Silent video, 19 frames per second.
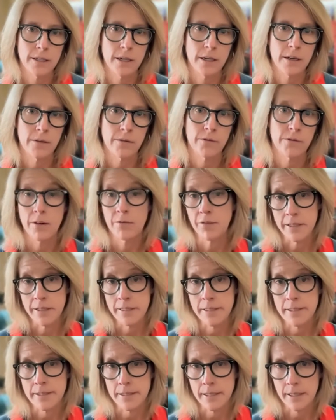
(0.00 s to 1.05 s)
of
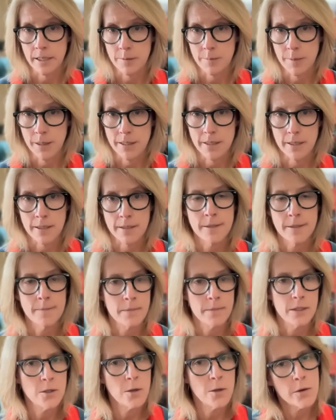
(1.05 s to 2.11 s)
licensing expenses.
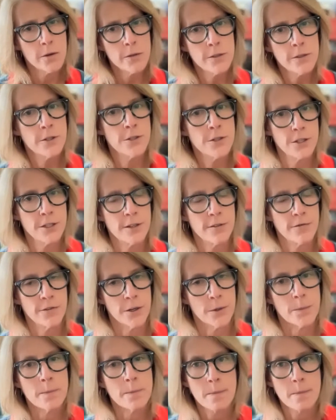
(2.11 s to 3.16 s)
So those are just a
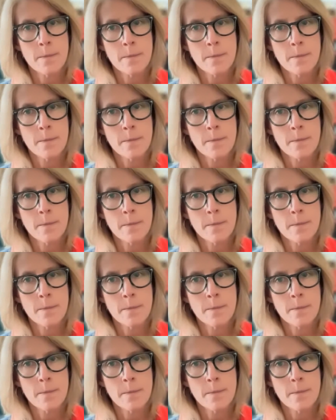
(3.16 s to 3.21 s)
few.